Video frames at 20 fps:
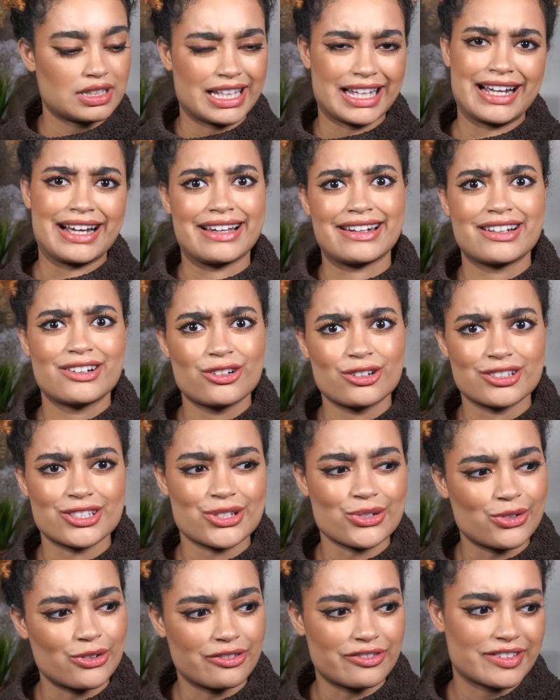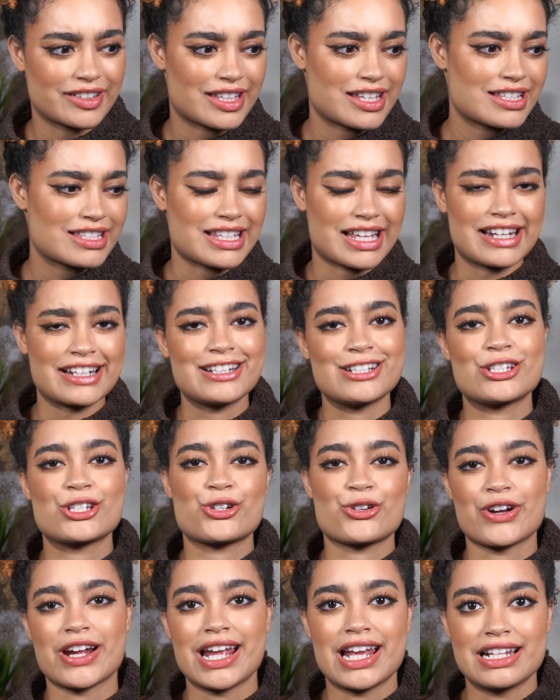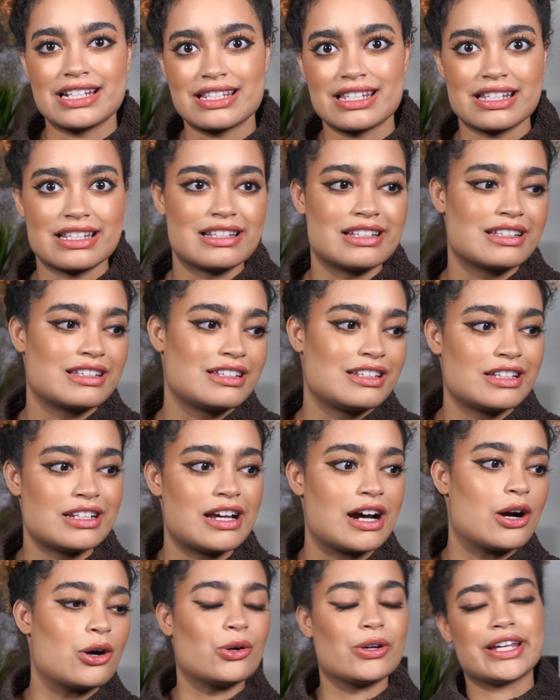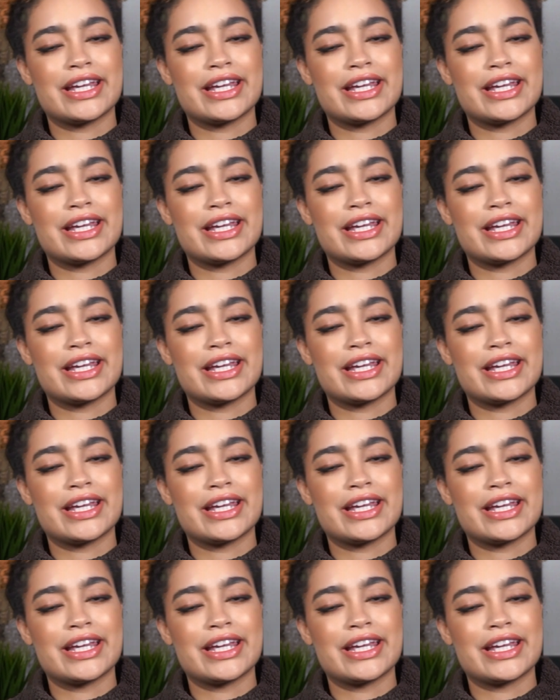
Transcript: Like, I didn't go to school for this. I didn't train to, you know,